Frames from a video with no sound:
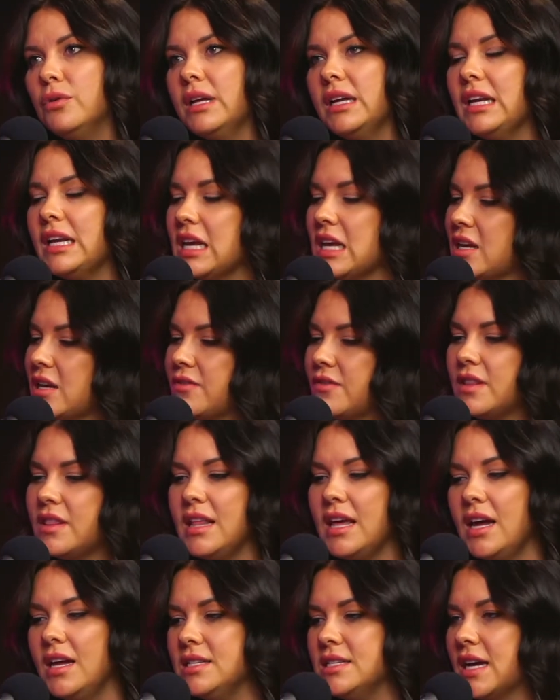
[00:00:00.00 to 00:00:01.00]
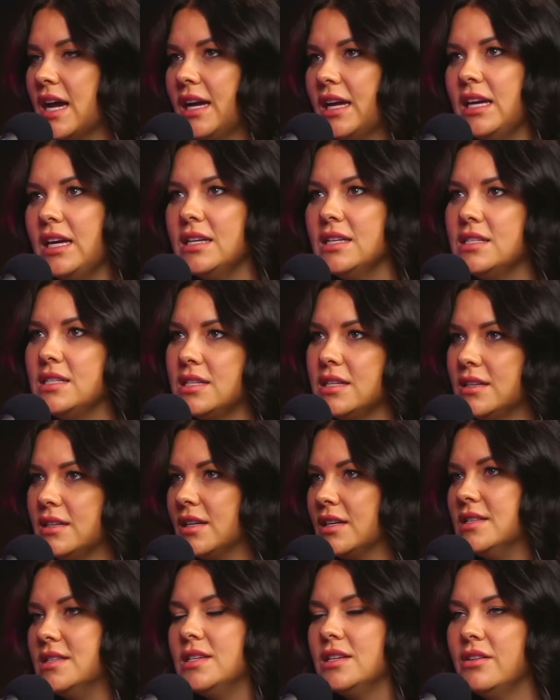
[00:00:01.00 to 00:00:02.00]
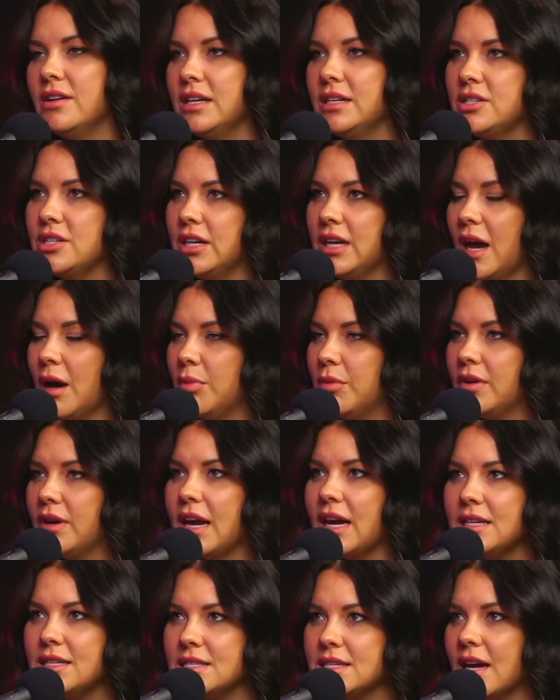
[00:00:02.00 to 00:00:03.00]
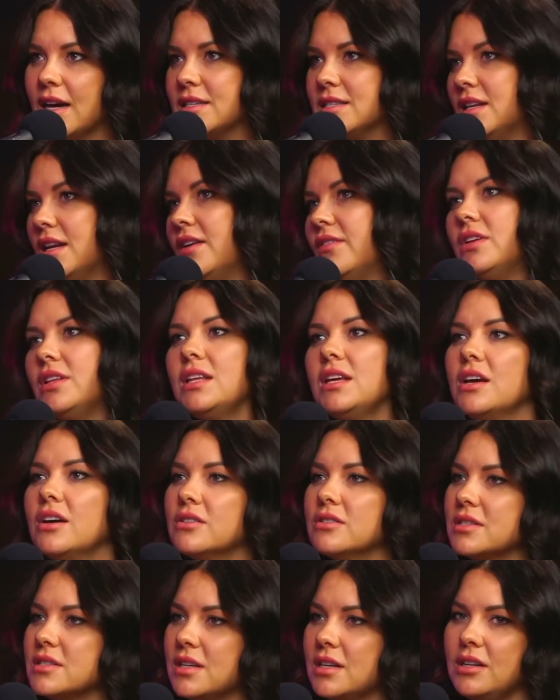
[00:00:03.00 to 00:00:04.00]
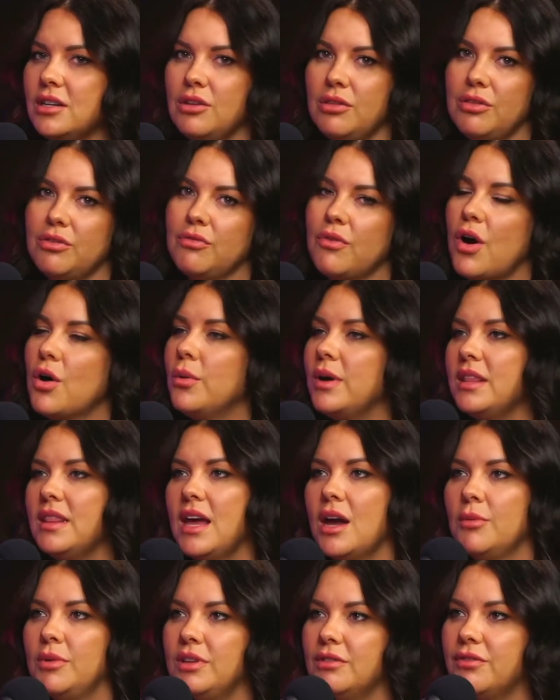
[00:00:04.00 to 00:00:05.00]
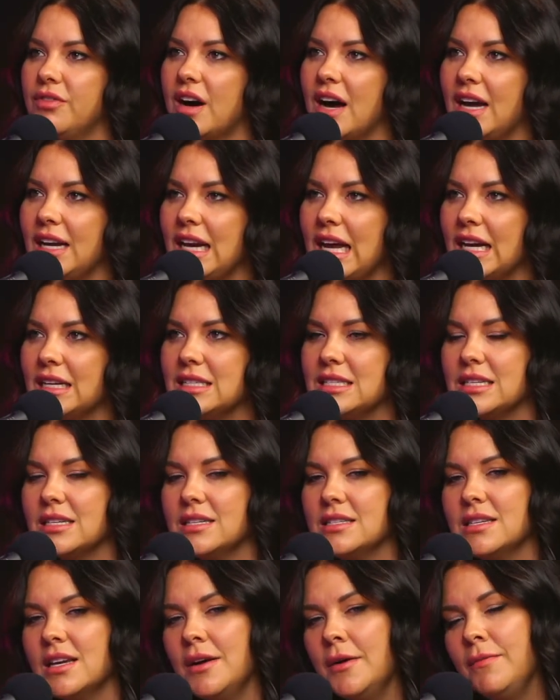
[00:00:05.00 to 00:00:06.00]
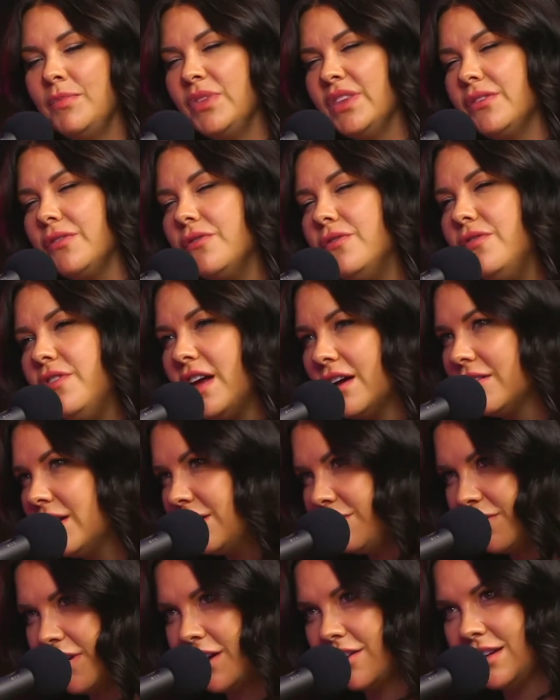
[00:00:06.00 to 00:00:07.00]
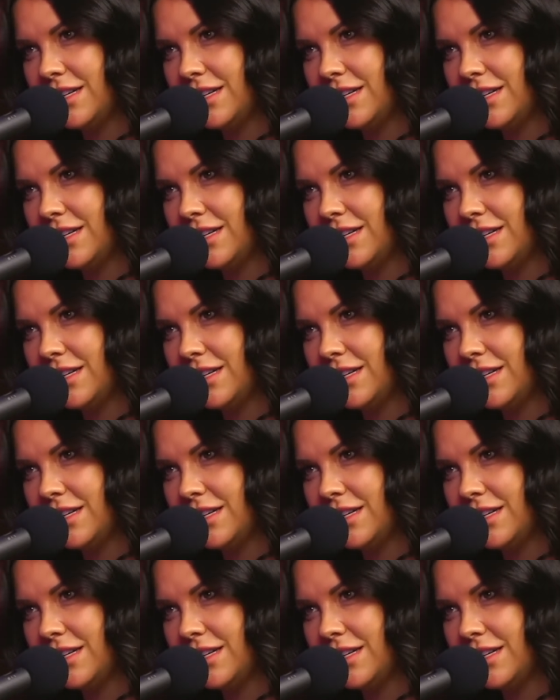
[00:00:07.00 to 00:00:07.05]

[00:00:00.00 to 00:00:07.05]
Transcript: And even then, taking into consideration capital gains tax and everything else that you throw in there with the finances, it's very, very